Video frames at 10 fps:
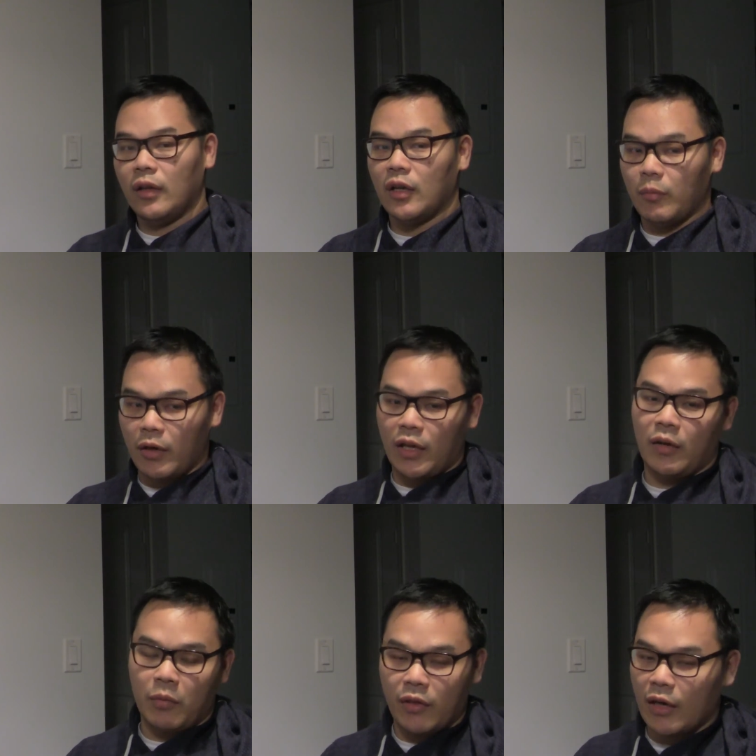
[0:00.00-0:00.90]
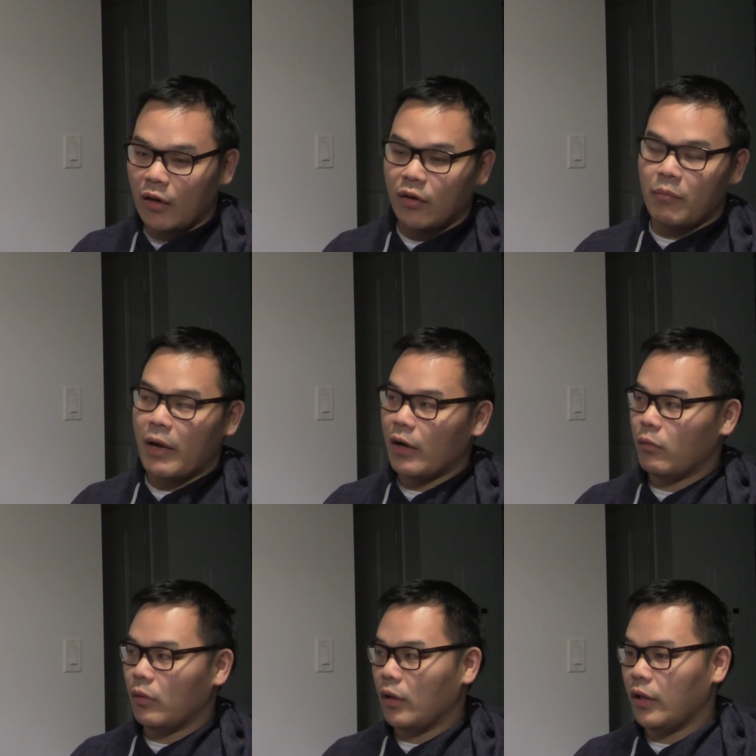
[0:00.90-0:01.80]
coming in, but then I'd come back
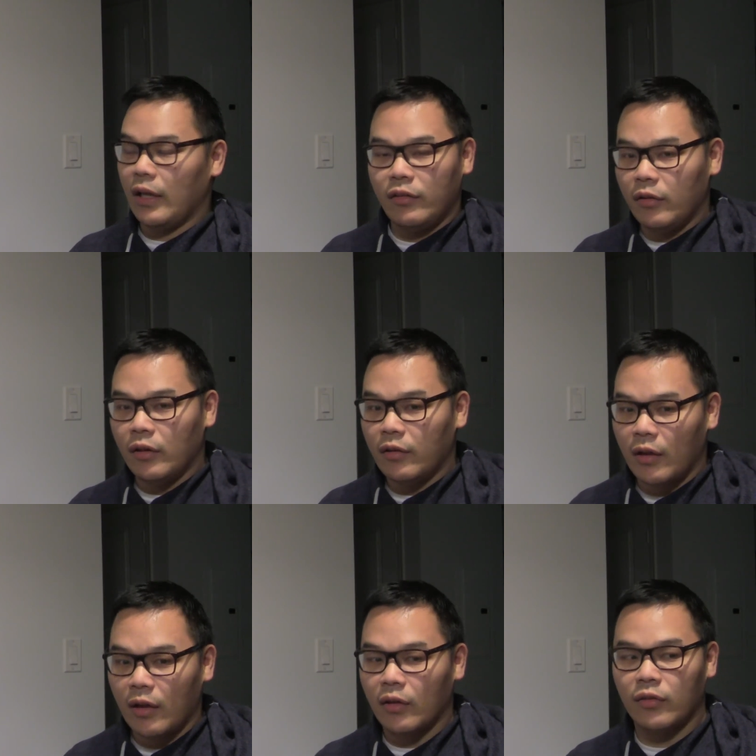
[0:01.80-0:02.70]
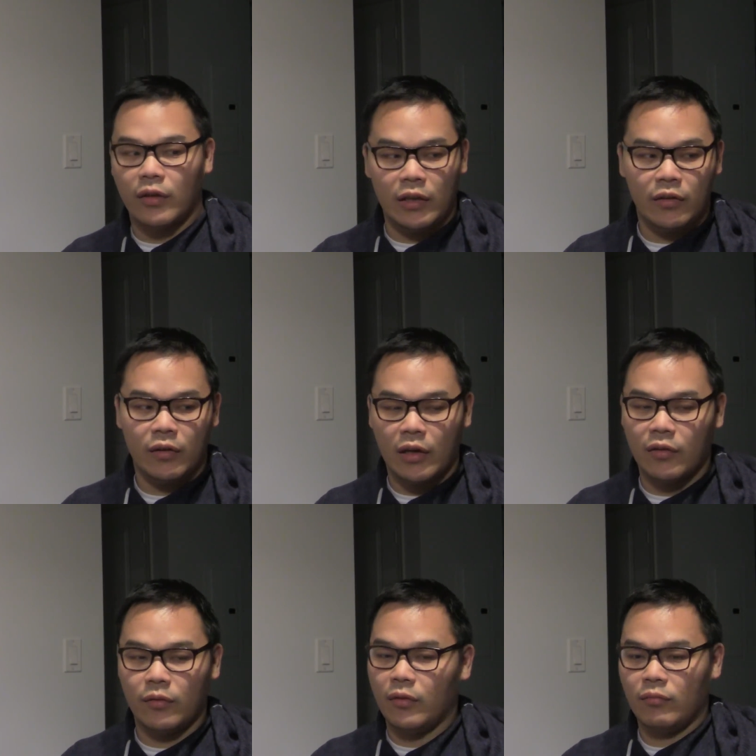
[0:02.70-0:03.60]
with like 18 attacks, 18
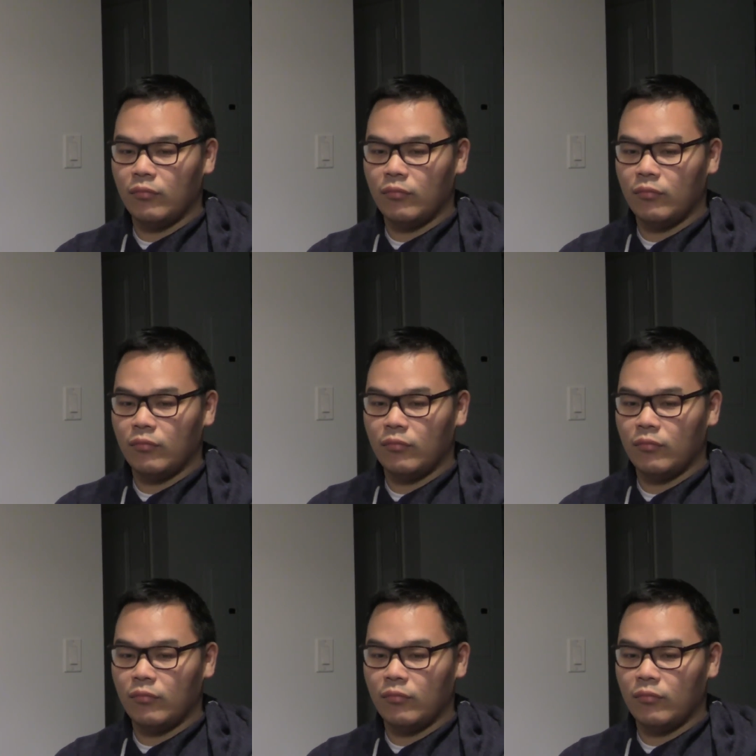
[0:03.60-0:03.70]
guys,